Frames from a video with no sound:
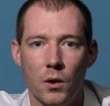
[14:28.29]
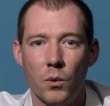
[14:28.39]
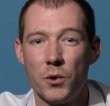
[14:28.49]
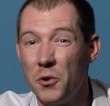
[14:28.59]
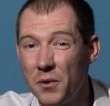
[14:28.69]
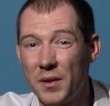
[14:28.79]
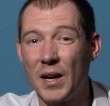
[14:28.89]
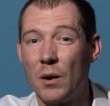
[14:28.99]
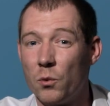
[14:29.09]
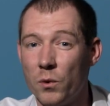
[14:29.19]
Well, do you think
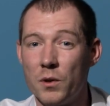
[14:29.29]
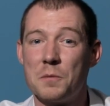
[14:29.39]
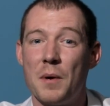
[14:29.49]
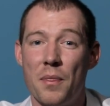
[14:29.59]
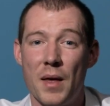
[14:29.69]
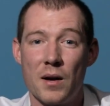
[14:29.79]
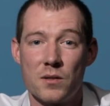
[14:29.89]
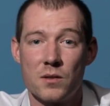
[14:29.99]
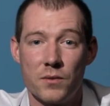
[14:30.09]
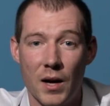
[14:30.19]
I would really spend
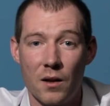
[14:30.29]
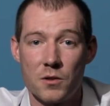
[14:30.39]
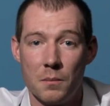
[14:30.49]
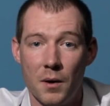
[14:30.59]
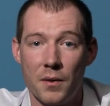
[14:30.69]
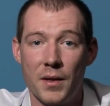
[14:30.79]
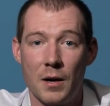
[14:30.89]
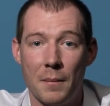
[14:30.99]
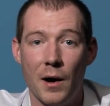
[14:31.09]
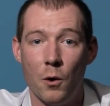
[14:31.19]
thousands of dollars a month out
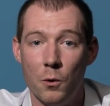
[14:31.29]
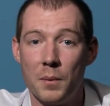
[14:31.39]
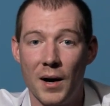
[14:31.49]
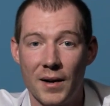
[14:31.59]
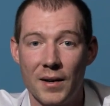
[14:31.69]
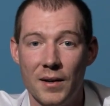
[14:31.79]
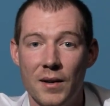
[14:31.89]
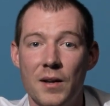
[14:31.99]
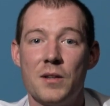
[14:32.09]
of my own pocket